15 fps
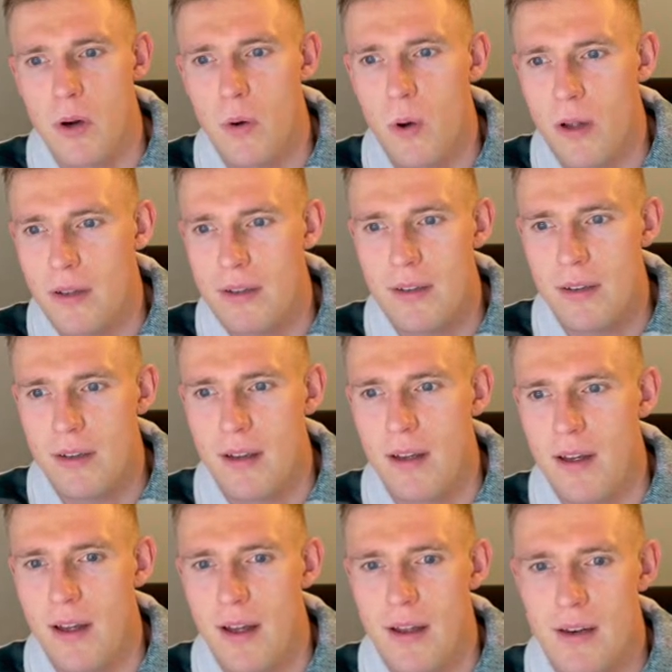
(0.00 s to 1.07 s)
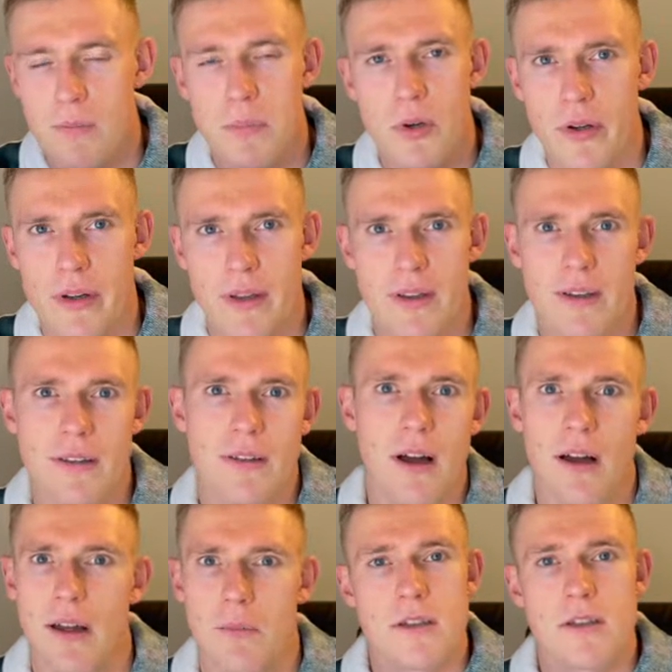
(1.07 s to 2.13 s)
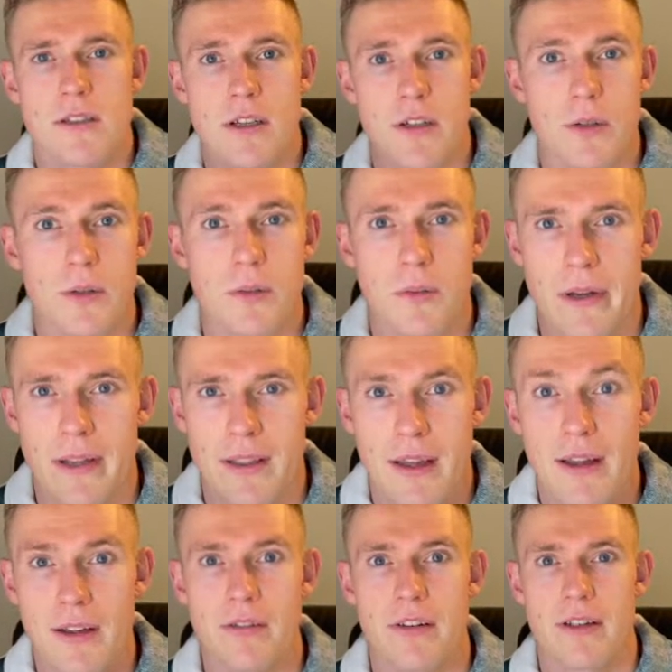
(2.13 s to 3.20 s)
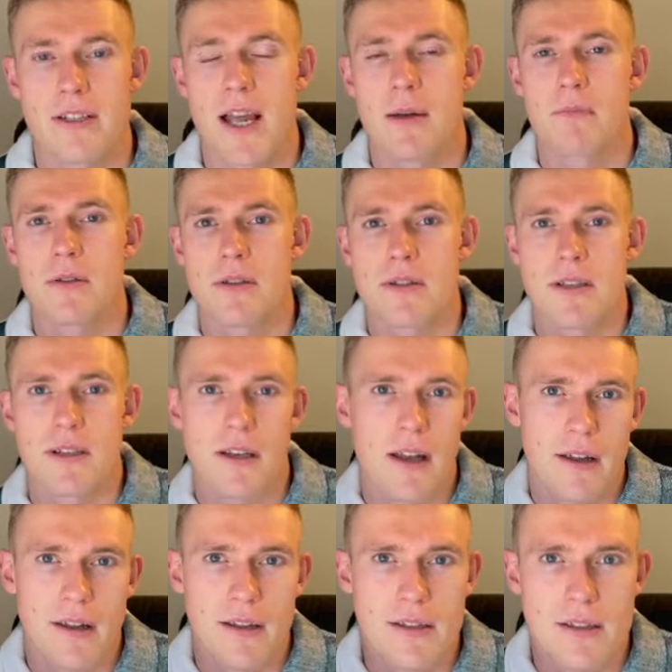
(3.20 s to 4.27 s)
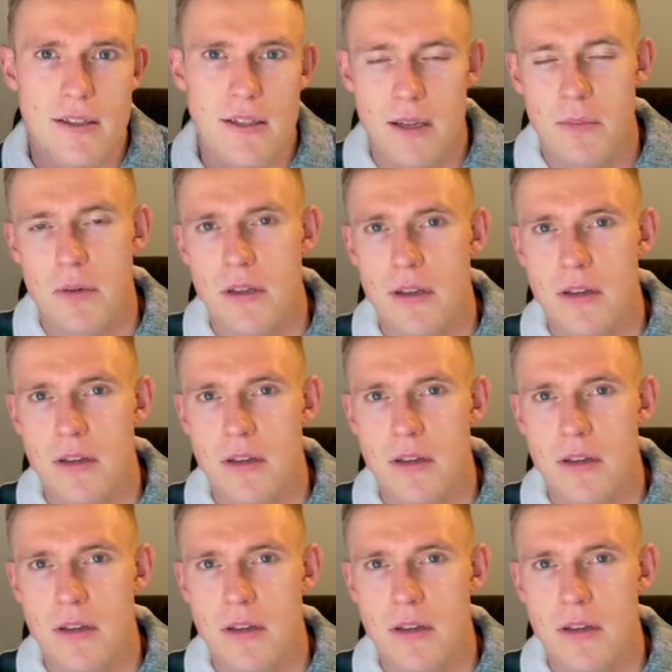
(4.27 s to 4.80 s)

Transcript: quantity at a point in time. So we can think of examples like CPU